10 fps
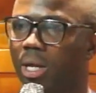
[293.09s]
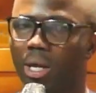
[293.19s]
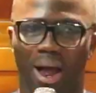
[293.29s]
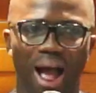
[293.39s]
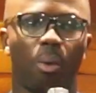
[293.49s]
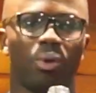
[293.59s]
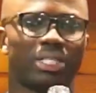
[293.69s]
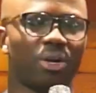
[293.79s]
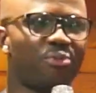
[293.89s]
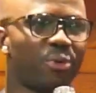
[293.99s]
I was
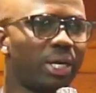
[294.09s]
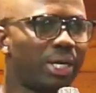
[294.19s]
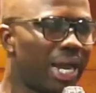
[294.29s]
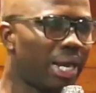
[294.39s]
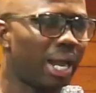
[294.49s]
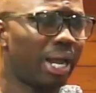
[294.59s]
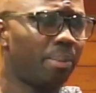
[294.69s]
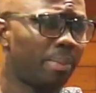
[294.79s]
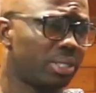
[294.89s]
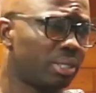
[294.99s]
afraid and I hurt
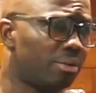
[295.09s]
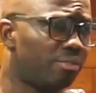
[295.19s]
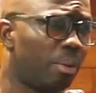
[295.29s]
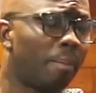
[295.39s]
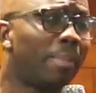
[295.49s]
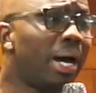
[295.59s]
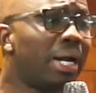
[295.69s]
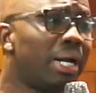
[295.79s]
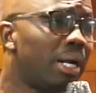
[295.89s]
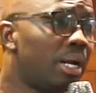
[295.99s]
myself. Man,
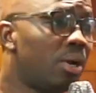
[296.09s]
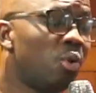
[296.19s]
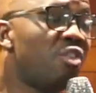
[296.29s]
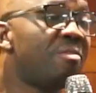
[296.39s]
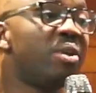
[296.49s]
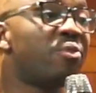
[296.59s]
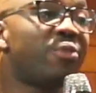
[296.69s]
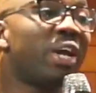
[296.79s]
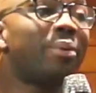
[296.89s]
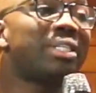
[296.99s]
we've been
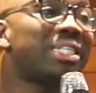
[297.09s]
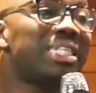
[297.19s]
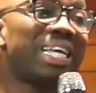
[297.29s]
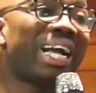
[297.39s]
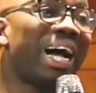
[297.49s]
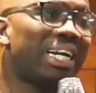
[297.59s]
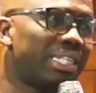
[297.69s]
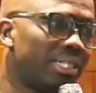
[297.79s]
fearing since the garden.